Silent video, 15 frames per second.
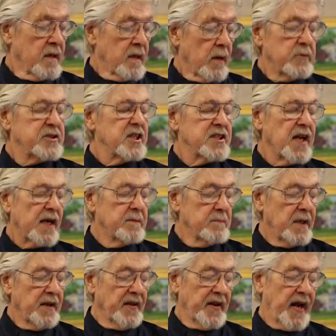It was just like
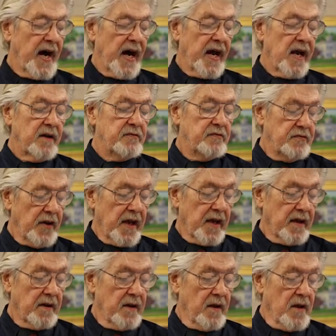Mother and I had
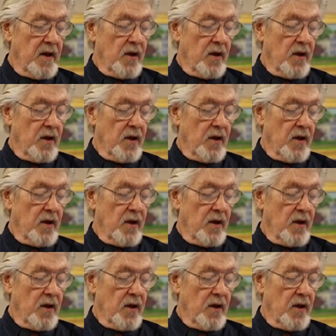feared.